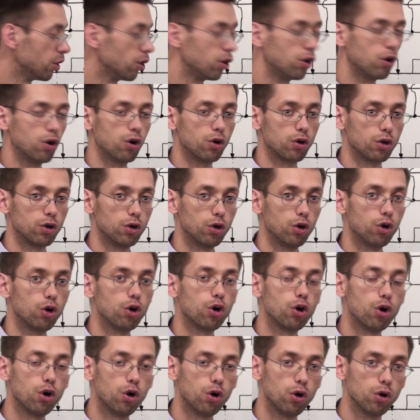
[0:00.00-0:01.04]
or
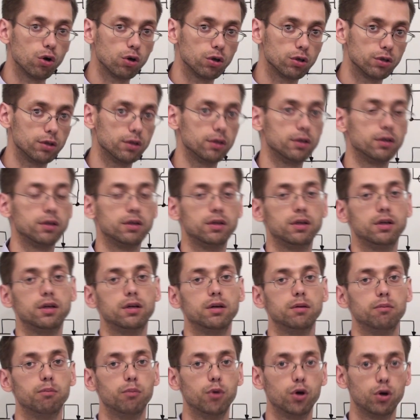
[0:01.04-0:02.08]
hold
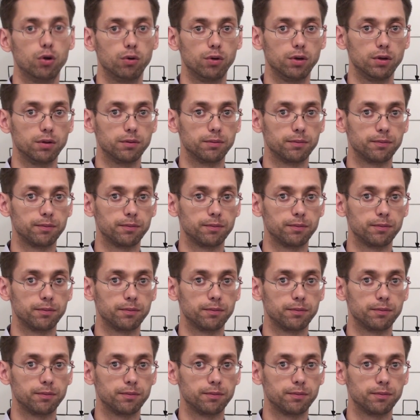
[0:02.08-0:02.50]
mode.